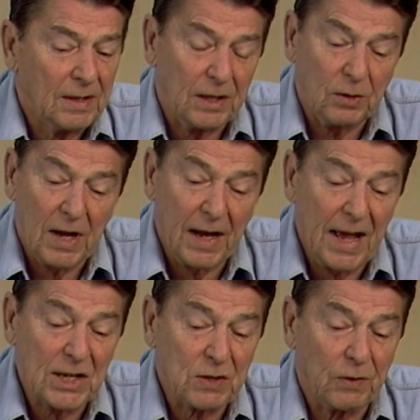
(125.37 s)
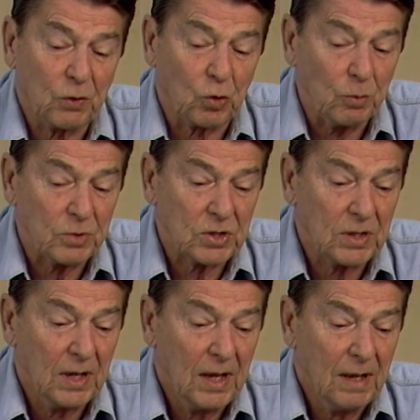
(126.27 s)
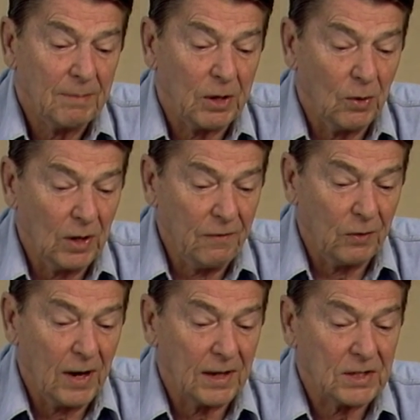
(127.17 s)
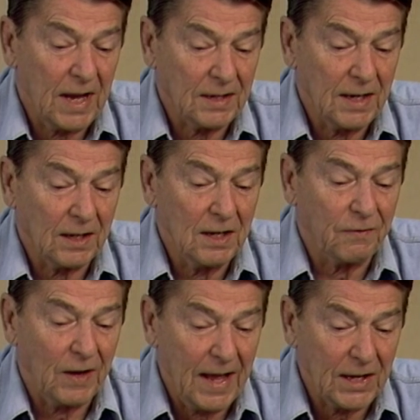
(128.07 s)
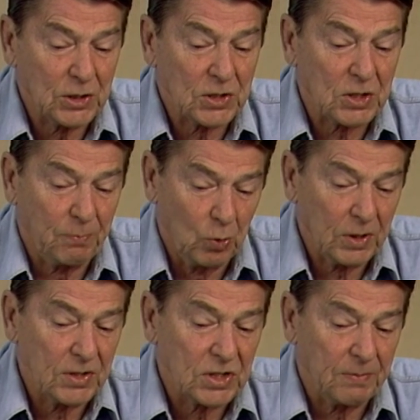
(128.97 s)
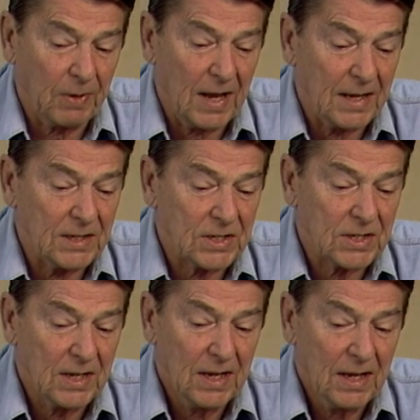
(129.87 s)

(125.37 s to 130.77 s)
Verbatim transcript: They do not ask for troops, but only for our technical and financial support and supplies.